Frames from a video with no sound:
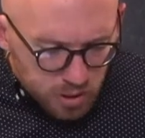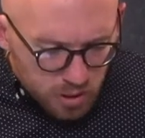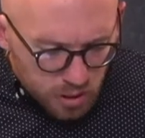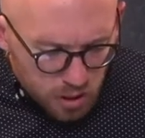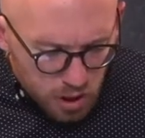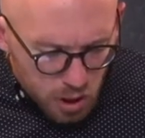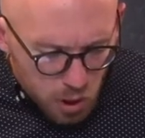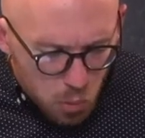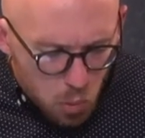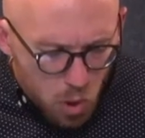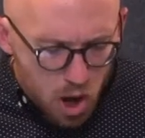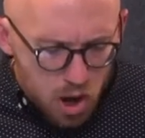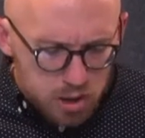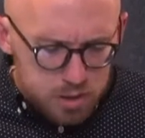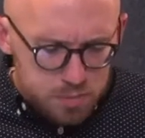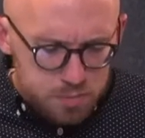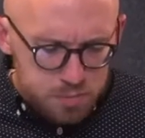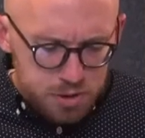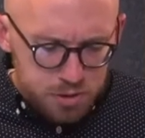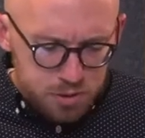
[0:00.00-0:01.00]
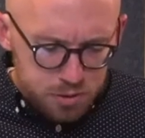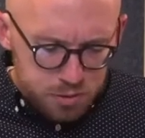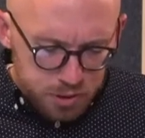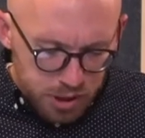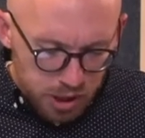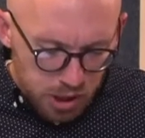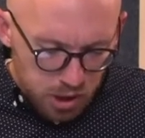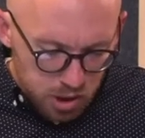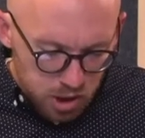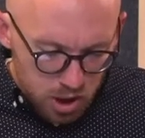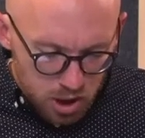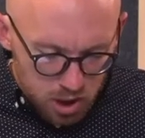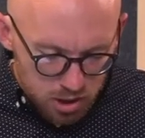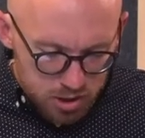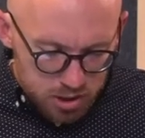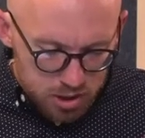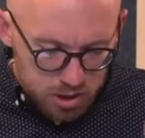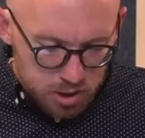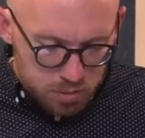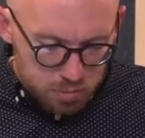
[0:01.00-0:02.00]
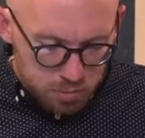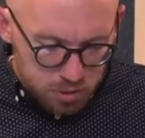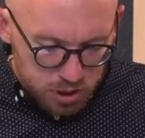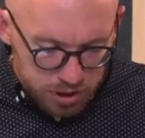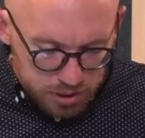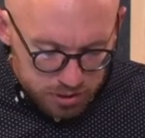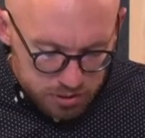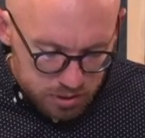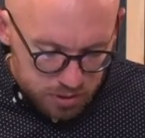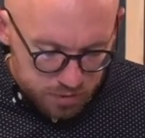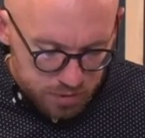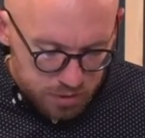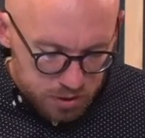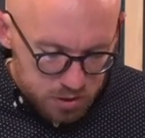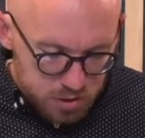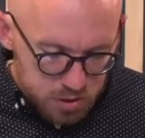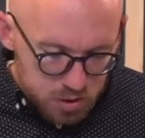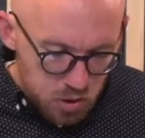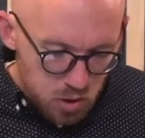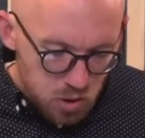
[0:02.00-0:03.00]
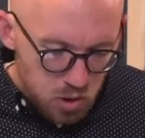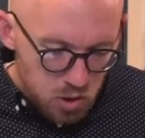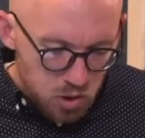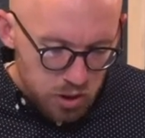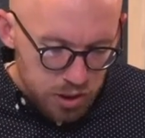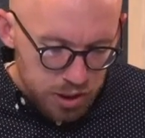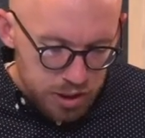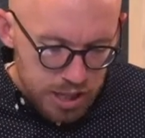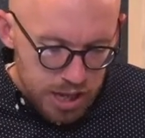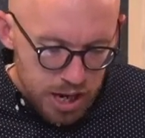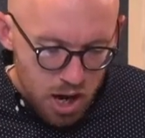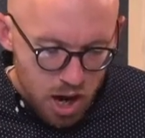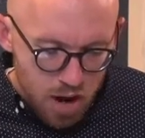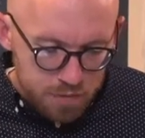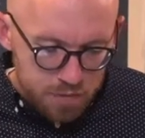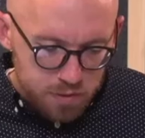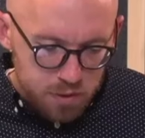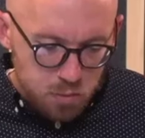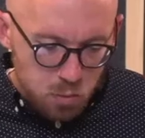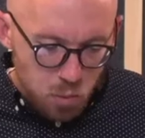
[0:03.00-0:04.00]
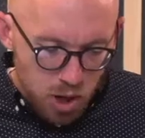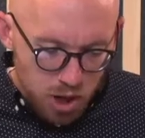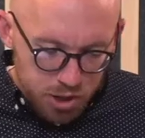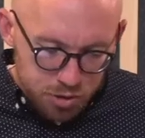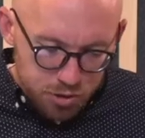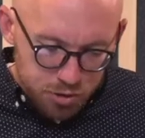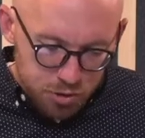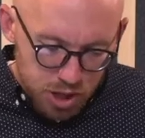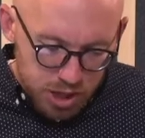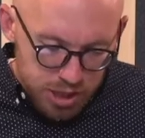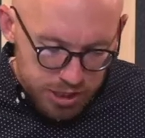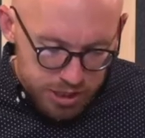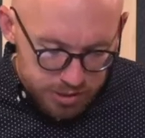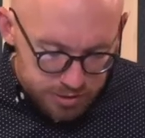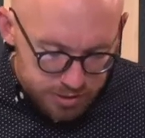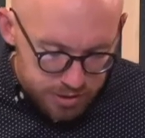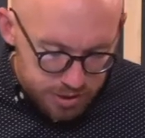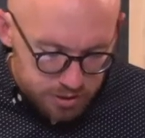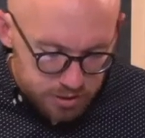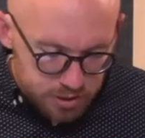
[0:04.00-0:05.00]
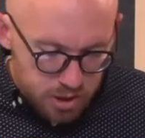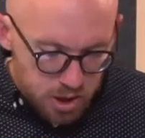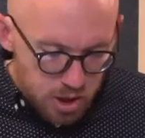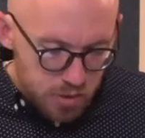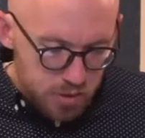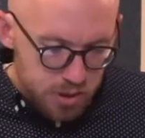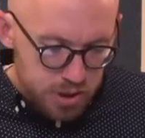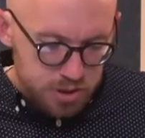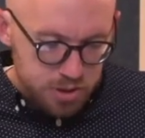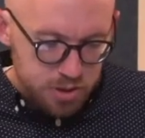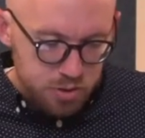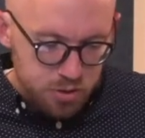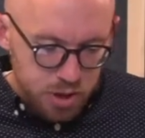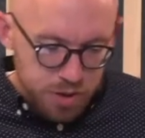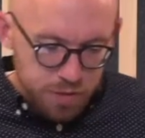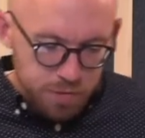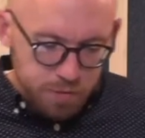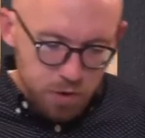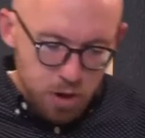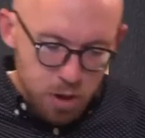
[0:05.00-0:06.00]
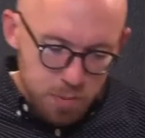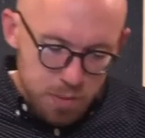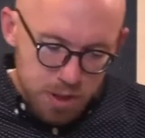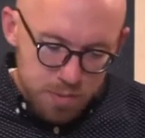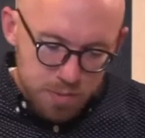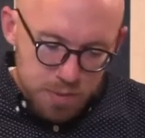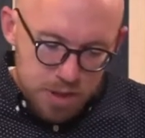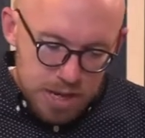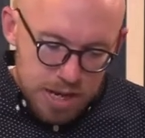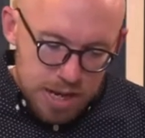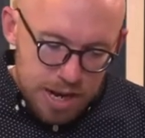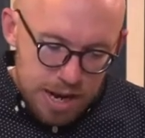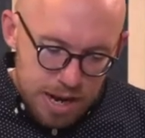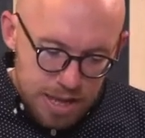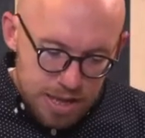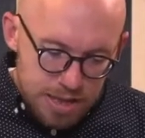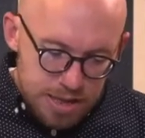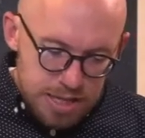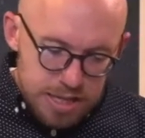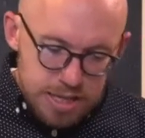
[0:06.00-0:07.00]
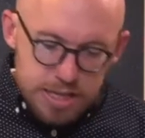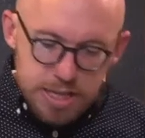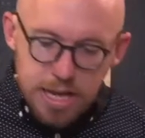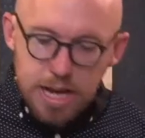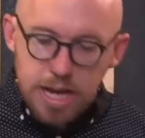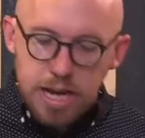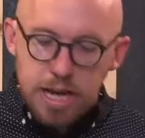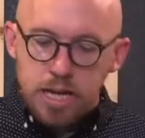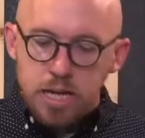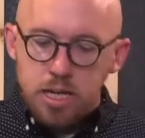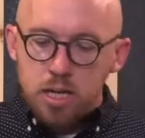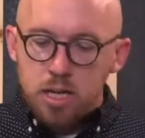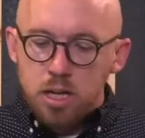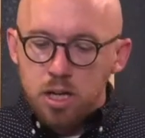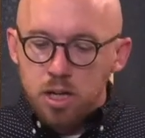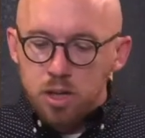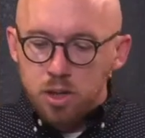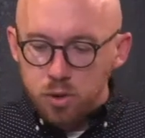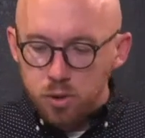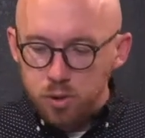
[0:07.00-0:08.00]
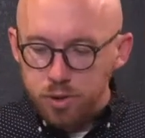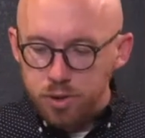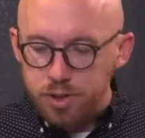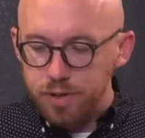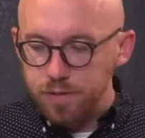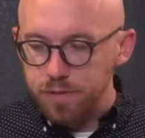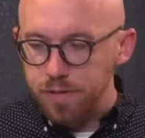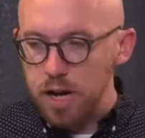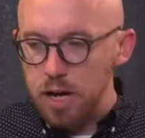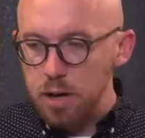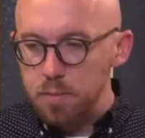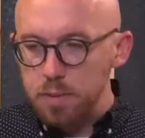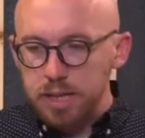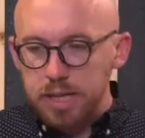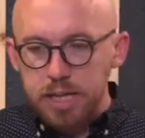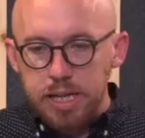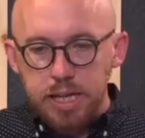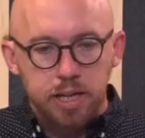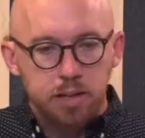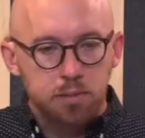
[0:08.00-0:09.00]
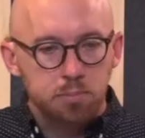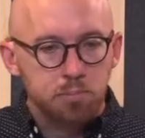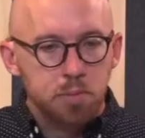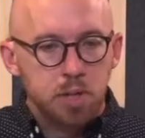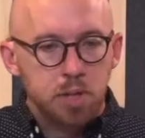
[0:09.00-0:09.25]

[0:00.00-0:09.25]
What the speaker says: they walk him to Golgotha, the place of the skull, and they offer him wine to drink. He says no, doesn't drink from it. And then they crucify him again.